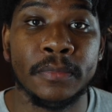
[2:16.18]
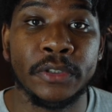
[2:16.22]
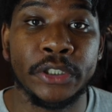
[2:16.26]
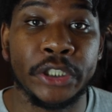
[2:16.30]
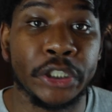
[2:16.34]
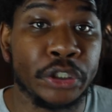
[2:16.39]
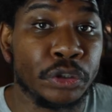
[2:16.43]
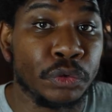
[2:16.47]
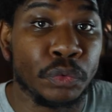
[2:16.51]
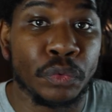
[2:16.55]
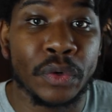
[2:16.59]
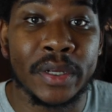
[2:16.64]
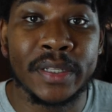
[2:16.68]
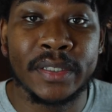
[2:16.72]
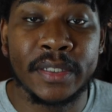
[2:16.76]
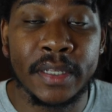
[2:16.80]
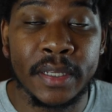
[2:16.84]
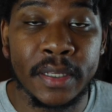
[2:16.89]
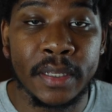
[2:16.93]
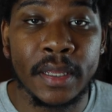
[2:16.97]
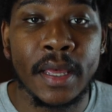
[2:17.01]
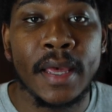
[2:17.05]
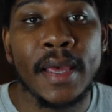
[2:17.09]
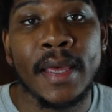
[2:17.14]
just
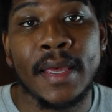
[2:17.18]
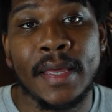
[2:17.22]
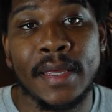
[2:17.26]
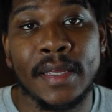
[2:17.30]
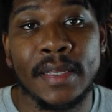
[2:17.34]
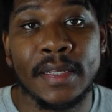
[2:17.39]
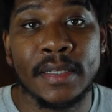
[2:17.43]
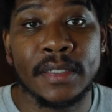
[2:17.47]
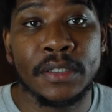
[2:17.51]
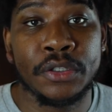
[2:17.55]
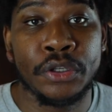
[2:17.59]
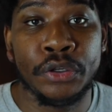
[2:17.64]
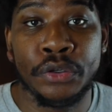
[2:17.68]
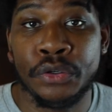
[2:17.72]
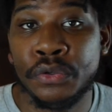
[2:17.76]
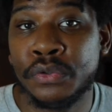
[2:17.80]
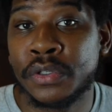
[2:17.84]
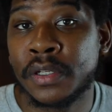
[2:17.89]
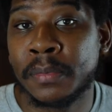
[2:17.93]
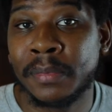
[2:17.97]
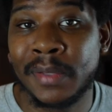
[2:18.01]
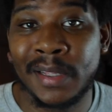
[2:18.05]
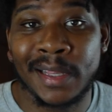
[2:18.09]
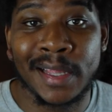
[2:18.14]
renting is to do
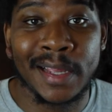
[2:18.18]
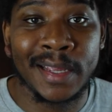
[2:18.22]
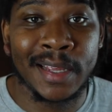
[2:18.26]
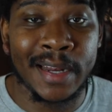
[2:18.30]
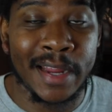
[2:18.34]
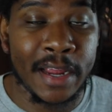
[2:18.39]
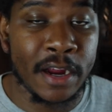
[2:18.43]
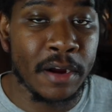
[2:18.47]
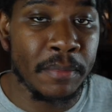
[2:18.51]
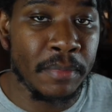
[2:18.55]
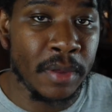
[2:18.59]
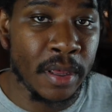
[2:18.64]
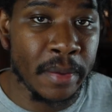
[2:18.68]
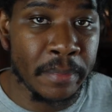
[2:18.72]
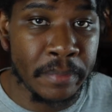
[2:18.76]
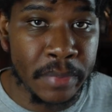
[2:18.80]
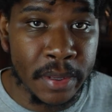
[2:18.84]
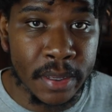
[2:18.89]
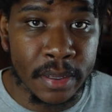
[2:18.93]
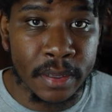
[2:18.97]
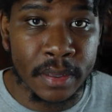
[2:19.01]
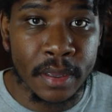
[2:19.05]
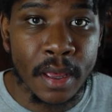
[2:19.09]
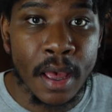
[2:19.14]
something like an
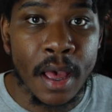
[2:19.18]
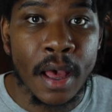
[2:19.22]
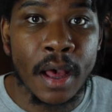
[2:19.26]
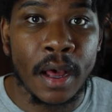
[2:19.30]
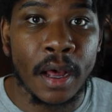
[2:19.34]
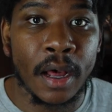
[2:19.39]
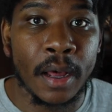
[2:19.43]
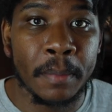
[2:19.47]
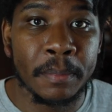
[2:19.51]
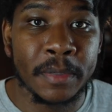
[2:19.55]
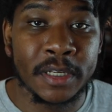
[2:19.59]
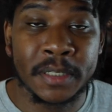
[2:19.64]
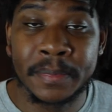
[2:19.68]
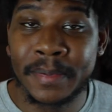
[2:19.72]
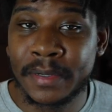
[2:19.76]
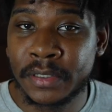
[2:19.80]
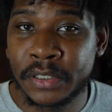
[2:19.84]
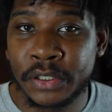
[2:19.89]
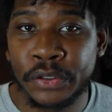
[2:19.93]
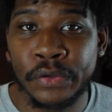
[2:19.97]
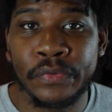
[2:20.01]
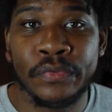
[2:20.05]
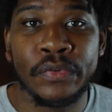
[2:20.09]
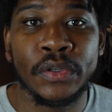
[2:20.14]
Airbnb,
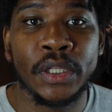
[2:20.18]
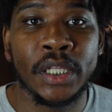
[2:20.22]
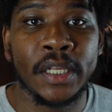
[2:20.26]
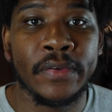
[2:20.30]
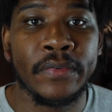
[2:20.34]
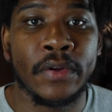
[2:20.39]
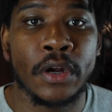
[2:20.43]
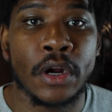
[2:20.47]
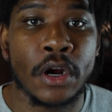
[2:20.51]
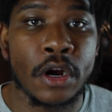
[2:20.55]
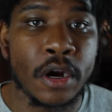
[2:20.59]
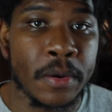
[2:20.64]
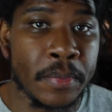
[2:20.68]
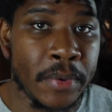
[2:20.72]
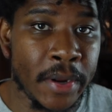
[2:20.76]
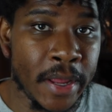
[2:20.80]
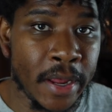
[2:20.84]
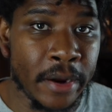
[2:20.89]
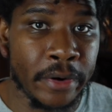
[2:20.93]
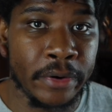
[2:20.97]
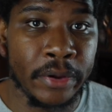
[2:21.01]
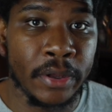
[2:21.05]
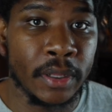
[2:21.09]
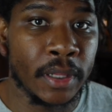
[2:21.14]
especially if you live in an urban
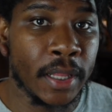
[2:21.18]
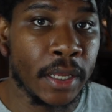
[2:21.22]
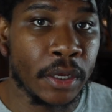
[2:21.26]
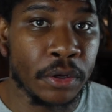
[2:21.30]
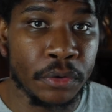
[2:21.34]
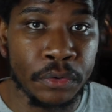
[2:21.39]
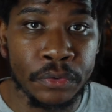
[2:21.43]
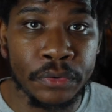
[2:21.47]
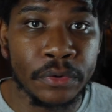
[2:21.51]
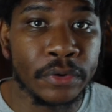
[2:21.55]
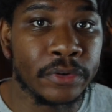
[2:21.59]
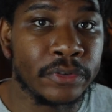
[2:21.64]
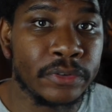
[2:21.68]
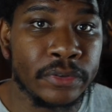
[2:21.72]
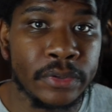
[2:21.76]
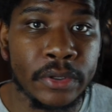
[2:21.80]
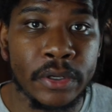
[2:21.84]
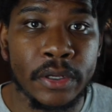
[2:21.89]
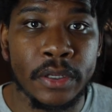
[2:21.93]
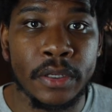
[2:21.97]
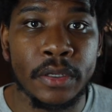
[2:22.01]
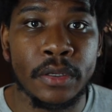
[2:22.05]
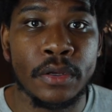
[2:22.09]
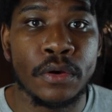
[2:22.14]
area like a New York
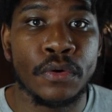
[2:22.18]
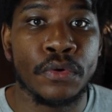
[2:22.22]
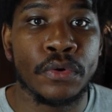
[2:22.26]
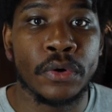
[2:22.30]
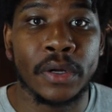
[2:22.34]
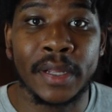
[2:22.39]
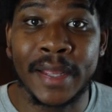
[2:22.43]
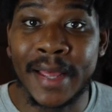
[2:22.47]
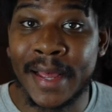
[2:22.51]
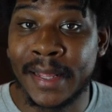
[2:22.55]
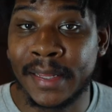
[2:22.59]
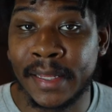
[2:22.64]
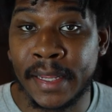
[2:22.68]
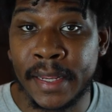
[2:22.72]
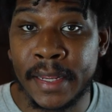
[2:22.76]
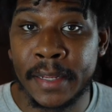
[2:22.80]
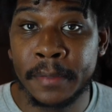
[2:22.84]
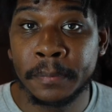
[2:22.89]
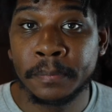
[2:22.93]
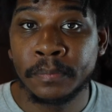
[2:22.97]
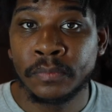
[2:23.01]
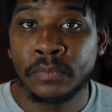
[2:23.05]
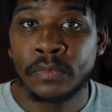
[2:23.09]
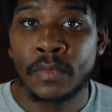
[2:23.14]
City or a LA,
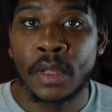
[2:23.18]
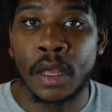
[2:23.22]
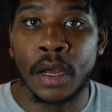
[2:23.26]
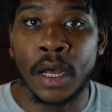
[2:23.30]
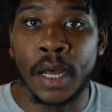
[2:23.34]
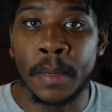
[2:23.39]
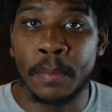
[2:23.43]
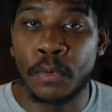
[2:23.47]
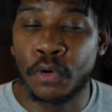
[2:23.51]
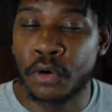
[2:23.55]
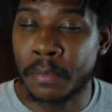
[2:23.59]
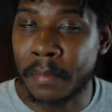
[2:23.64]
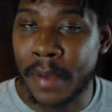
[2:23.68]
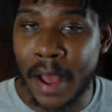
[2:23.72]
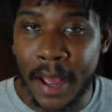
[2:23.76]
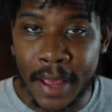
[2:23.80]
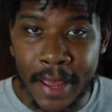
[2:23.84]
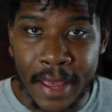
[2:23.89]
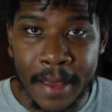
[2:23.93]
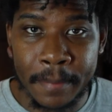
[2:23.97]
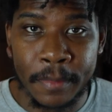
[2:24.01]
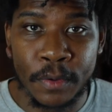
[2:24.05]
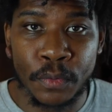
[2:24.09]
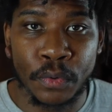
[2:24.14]
or
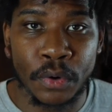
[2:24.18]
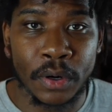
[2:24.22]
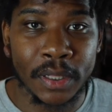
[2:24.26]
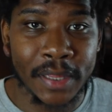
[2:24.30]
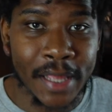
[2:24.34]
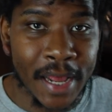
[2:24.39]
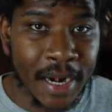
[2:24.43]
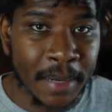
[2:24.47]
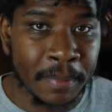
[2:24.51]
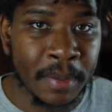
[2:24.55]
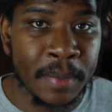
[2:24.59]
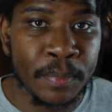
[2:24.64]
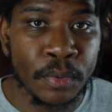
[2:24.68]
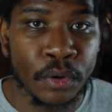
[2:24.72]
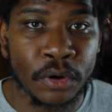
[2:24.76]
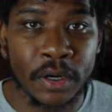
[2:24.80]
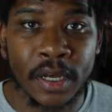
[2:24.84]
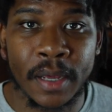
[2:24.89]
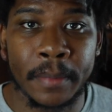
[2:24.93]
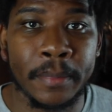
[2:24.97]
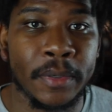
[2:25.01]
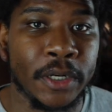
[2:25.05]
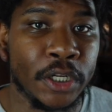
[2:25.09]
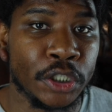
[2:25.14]
Miami, where a lot of people are
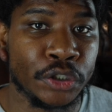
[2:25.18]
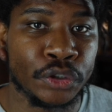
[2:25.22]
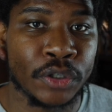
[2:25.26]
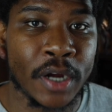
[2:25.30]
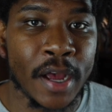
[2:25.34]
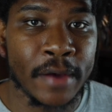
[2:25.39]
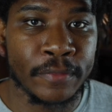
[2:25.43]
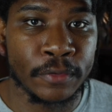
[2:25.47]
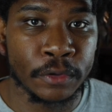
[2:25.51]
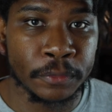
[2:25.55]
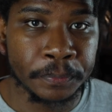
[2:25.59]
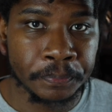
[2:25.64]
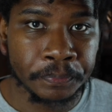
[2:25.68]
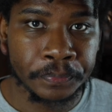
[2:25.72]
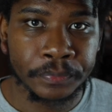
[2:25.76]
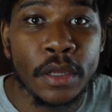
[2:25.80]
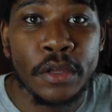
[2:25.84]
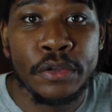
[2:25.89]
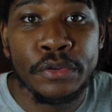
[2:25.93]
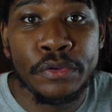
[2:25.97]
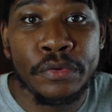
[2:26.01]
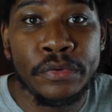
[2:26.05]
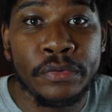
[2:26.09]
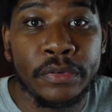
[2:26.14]
coming to travel.
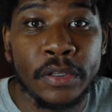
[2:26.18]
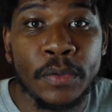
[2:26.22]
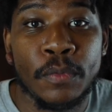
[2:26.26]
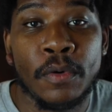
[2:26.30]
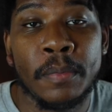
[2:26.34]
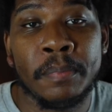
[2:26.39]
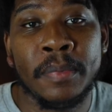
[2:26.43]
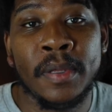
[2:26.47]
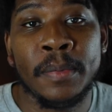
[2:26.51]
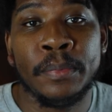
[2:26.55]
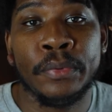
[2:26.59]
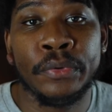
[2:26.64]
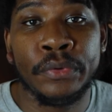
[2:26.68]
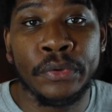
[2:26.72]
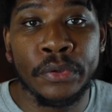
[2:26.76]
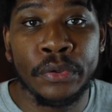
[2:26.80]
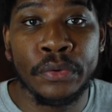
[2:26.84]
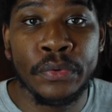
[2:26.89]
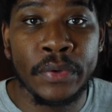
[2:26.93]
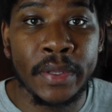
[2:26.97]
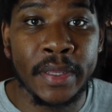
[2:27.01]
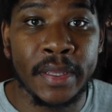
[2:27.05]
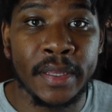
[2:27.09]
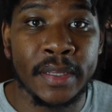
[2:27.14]
Usually what people
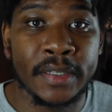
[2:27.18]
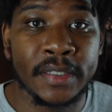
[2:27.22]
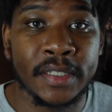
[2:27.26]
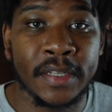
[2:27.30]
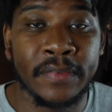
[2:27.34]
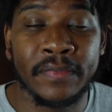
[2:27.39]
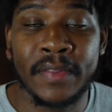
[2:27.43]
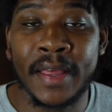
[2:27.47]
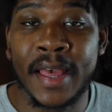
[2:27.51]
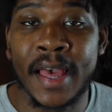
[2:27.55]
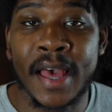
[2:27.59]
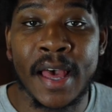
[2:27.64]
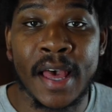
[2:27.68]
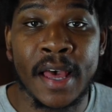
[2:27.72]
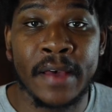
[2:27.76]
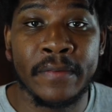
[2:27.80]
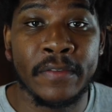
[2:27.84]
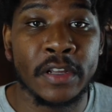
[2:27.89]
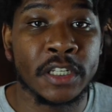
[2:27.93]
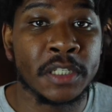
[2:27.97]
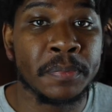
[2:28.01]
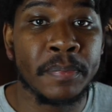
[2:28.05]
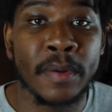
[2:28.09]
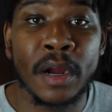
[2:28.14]
do is if they have
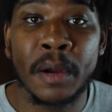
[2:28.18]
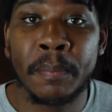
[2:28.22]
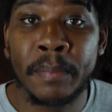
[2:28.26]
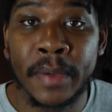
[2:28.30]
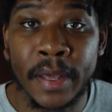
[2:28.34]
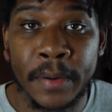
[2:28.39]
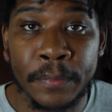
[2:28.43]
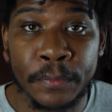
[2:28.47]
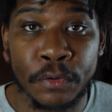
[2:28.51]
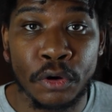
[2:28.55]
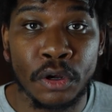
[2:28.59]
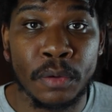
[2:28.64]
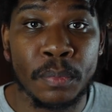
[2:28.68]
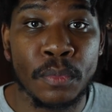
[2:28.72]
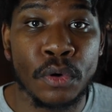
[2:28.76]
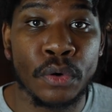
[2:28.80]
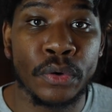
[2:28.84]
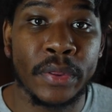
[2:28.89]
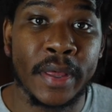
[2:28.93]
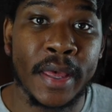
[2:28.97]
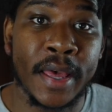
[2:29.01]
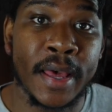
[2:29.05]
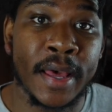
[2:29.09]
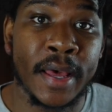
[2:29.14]
a spare bedroom,
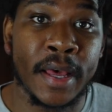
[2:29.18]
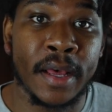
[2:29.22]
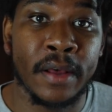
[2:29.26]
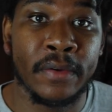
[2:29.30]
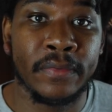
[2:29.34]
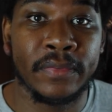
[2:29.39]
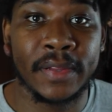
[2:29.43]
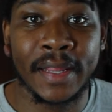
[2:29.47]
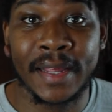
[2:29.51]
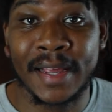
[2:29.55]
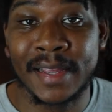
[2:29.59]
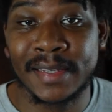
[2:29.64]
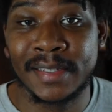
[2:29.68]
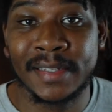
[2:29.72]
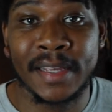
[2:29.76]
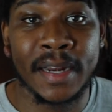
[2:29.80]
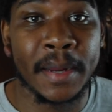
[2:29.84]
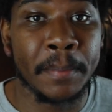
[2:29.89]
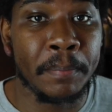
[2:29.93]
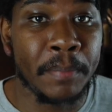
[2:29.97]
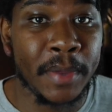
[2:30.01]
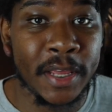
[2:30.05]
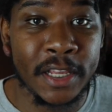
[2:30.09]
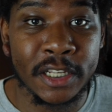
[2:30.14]
or they have, like I said,
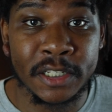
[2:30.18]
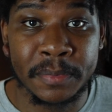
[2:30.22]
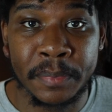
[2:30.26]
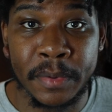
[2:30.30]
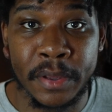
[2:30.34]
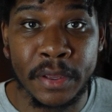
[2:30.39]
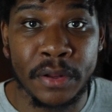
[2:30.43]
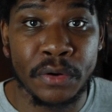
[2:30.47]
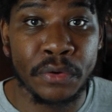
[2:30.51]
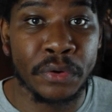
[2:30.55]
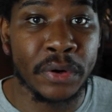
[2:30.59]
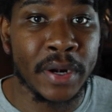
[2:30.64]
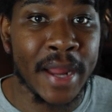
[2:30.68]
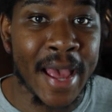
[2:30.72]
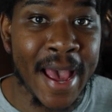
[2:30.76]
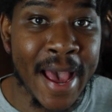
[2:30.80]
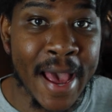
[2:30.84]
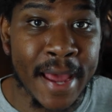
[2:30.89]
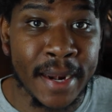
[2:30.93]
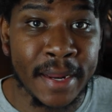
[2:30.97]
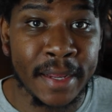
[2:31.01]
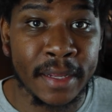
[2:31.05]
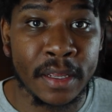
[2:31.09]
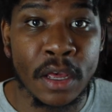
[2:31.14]
a basement or an
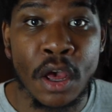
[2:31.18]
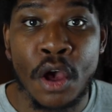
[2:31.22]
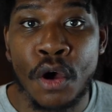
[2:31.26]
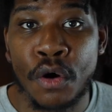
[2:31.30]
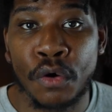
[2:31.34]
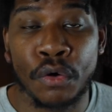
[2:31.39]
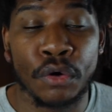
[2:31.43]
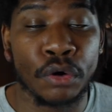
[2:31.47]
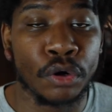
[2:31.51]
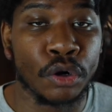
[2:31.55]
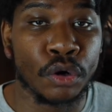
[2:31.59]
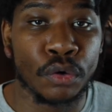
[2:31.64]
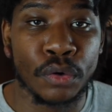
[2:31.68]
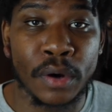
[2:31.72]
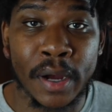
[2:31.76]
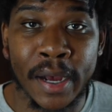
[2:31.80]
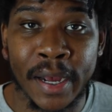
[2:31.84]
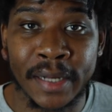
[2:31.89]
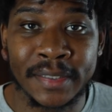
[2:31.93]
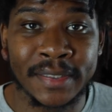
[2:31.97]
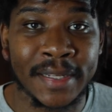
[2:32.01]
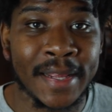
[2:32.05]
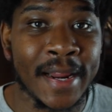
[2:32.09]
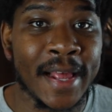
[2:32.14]
attic or a
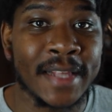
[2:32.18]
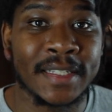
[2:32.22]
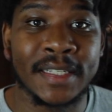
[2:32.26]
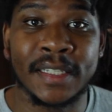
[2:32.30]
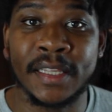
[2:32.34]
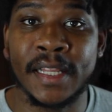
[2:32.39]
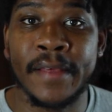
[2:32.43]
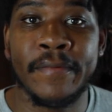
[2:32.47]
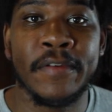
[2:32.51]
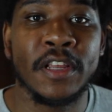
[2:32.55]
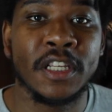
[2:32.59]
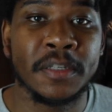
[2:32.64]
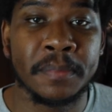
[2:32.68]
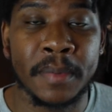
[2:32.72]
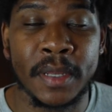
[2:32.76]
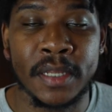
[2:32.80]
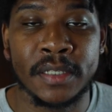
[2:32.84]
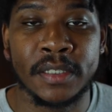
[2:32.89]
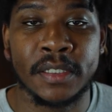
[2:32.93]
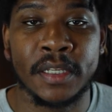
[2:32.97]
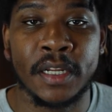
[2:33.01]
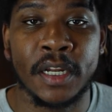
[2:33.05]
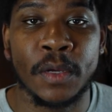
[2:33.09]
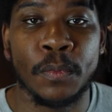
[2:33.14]
garage that has a living
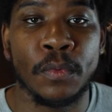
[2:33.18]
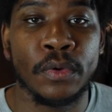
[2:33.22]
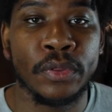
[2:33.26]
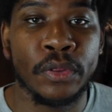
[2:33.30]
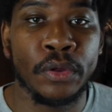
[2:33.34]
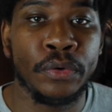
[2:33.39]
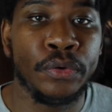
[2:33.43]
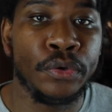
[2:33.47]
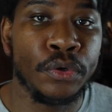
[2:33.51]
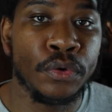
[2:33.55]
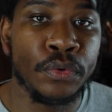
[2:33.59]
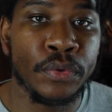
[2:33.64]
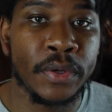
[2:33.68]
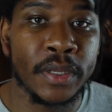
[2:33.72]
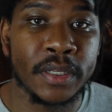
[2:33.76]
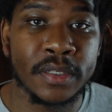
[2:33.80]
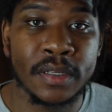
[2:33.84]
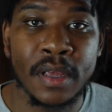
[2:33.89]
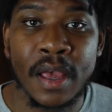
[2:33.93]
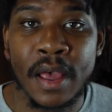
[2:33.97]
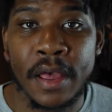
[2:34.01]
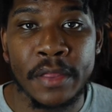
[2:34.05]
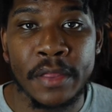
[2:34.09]
space in it, what they'll do is